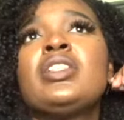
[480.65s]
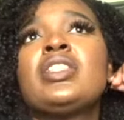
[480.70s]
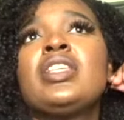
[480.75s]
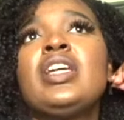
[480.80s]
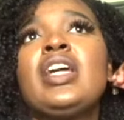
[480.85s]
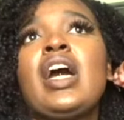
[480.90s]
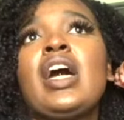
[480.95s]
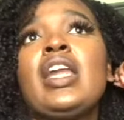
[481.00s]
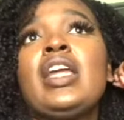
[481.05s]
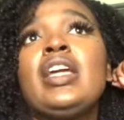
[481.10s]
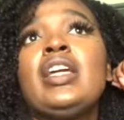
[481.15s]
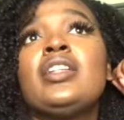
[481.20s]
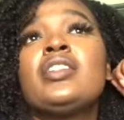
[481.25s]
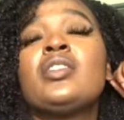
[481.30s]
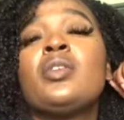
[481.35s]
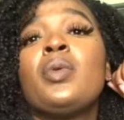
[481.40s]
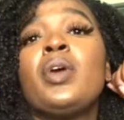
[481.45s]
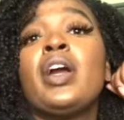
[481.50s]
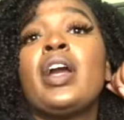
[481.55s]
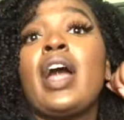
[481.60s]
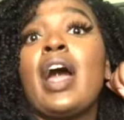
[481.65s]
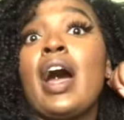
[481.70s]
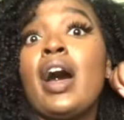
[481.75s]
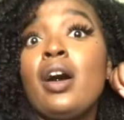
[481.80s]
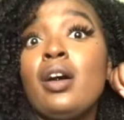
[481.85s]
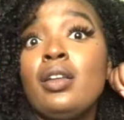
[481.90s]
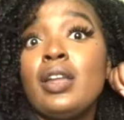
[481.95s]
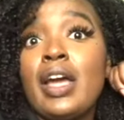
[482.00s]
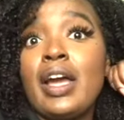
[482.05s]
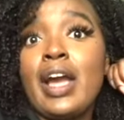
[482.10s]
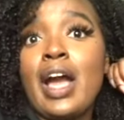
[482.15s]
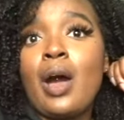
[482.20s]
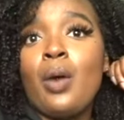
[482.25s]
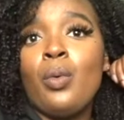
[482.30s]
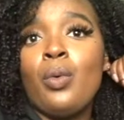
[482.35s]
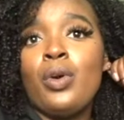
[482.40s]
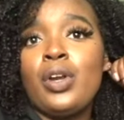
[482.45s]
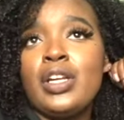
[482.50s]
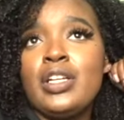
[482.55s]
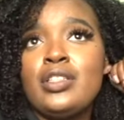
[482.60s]
sick, I didn't get to work out like I
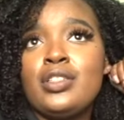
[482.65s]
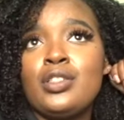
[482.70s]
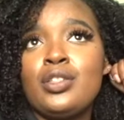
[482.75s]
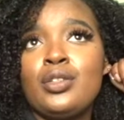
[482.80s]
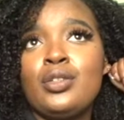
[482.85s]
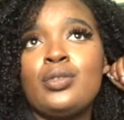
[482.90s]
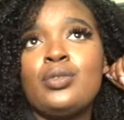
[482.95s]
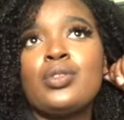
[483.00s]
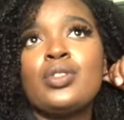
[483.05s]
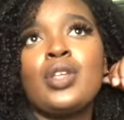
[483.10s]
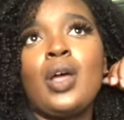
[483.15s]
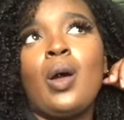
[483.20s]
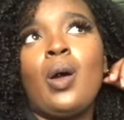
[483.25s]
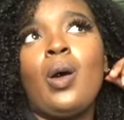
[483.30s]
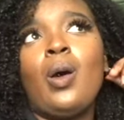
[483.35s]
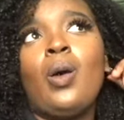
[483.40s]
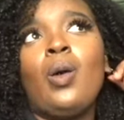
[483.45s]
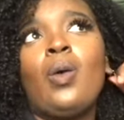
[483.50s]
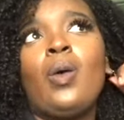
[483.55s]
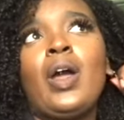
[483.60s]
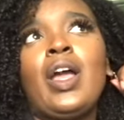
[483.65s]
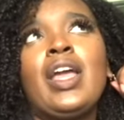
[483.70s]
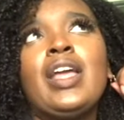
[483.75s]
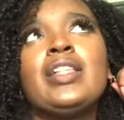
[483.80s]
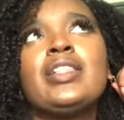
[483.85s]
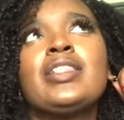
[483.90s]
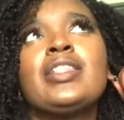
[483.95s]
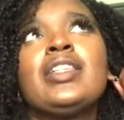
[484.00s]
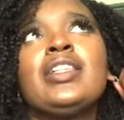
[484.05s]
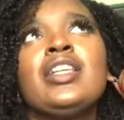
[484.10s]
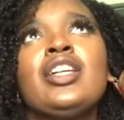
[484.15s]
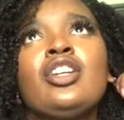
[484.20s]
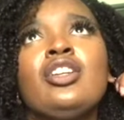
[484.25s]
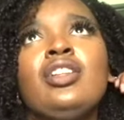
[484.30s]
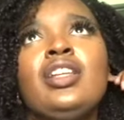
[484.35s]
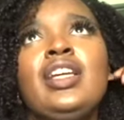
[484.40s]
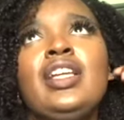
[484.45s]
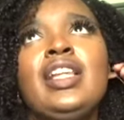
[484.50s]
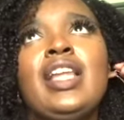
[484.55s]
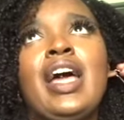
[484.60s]
wanted to. So it's
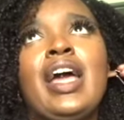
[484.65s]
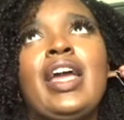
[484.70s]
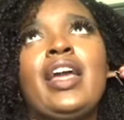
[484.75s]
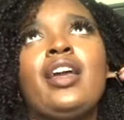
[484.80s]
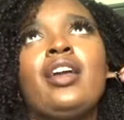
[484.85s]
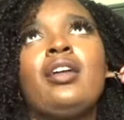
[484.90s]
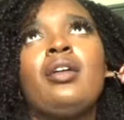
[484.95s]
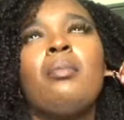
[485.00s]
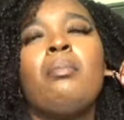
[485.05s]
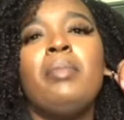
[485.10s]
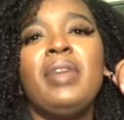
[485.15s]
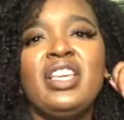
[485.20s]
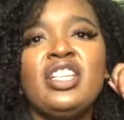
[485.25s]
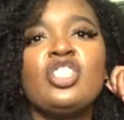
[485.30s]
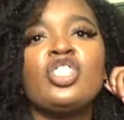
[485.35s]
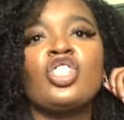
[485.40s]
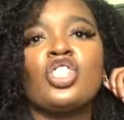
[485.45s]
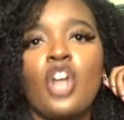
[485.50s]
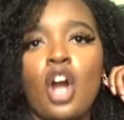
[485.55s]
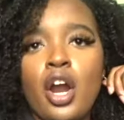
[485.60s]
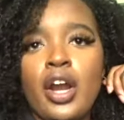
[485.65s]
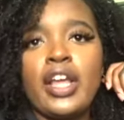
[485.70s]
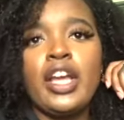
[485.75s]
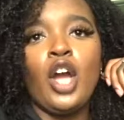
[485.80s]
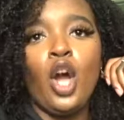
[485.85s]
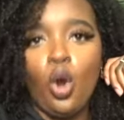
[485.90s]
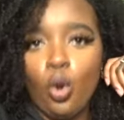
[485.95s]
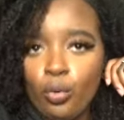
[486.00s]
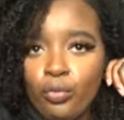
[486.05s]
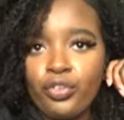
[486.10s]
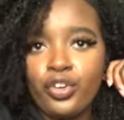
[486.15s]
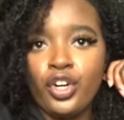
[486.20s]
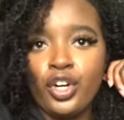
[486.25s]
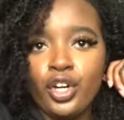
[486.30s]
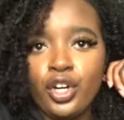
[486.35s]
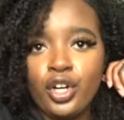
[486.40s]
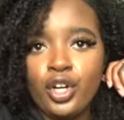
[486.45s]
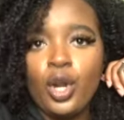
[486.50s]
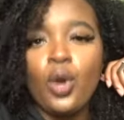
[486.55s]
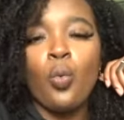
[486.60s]
literally like me starting
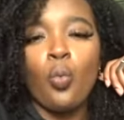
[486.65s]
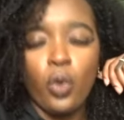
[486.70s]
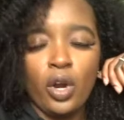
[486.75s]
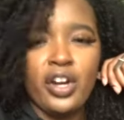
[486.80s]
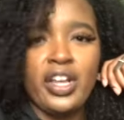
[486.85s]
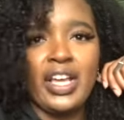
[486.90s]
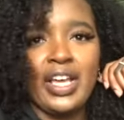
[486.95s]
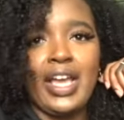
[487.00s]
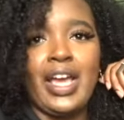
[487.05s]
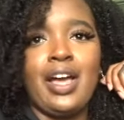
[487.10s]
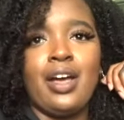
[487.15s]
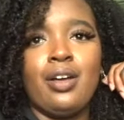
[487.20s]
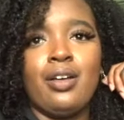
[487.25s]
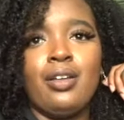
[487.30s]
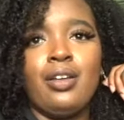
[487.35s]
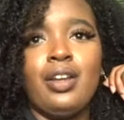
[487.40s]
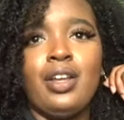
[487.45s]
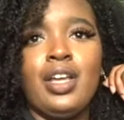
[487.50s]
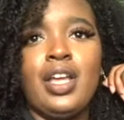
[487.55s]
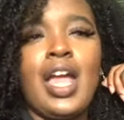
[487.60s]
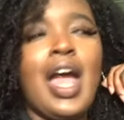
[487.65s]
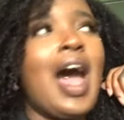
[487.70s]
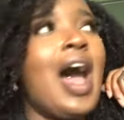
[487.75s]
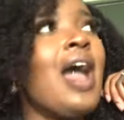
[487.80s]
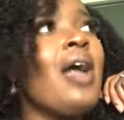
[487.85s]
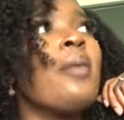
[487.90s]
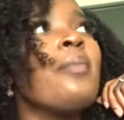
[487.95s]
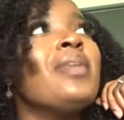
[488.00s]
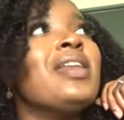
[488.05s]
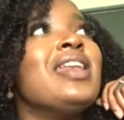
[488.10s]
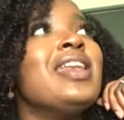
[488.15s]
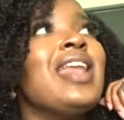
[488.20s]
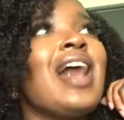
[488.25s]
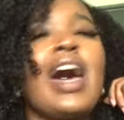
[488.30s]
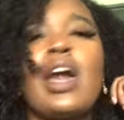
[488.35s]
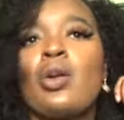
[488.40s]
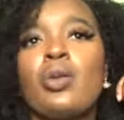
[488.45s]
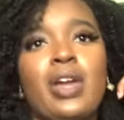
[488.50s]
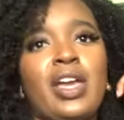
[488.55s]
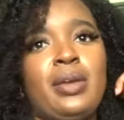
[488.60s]
over working out. I am
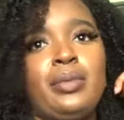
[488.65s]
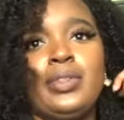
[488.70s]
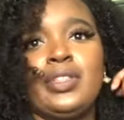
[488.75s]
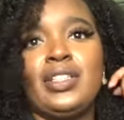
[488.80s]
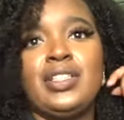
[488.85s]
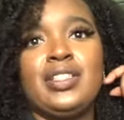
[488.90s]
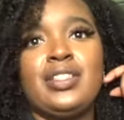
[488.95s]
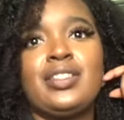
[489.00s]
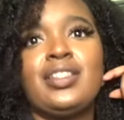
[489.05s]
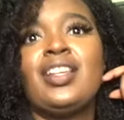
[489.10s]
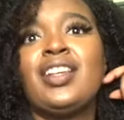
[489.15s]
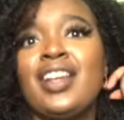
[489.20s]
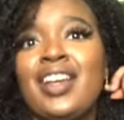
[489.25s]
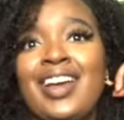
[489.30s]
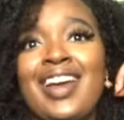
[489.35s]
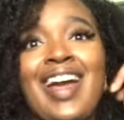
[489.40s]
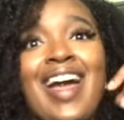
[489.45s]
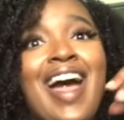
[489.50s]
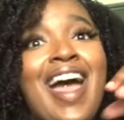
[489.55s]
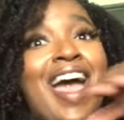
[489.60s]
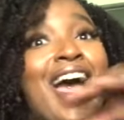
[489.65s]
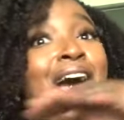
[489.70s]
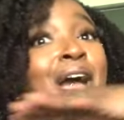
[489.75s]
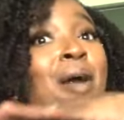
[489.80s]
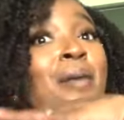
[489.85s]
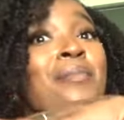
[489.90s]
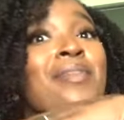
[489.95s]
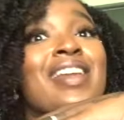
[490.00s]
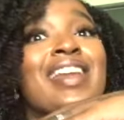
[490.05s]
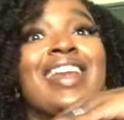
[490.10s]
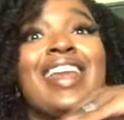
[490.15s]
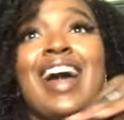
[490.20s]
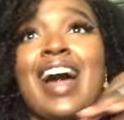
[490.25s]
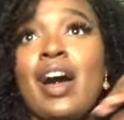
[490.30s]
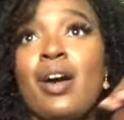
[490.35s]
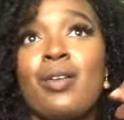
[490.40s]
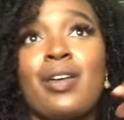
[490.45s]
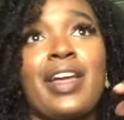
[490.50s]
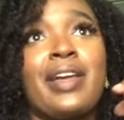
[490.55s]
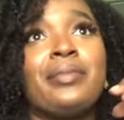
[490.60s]
not okay with this. I am
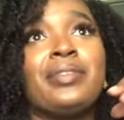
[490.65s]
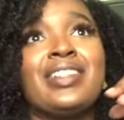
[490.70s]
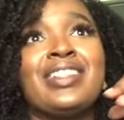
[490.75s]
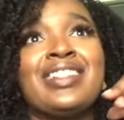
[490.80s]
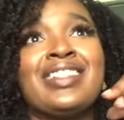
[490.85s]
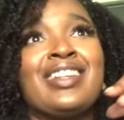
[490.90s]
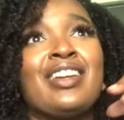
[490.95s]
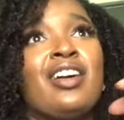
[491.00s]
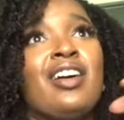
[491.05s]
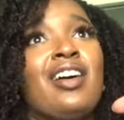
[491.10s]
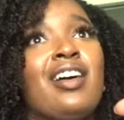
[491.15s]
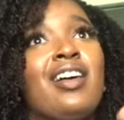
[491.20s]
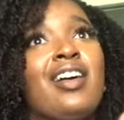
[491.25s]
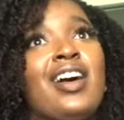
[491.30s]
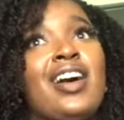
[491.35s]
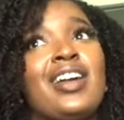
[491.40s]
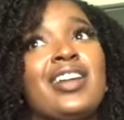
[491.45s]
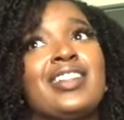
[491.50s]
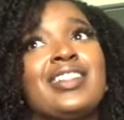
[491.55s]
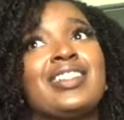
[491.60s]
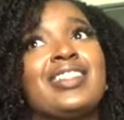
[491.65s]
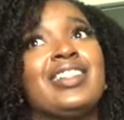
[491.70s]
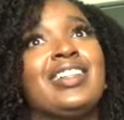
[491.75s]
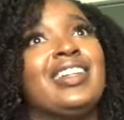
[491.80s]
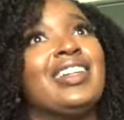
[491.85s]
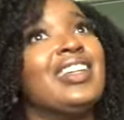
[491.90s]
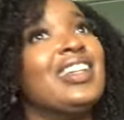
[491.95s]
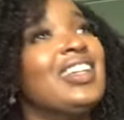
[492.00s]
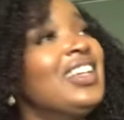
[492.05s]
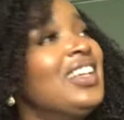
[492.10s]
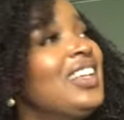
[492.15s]
not okay with this at all, honestly.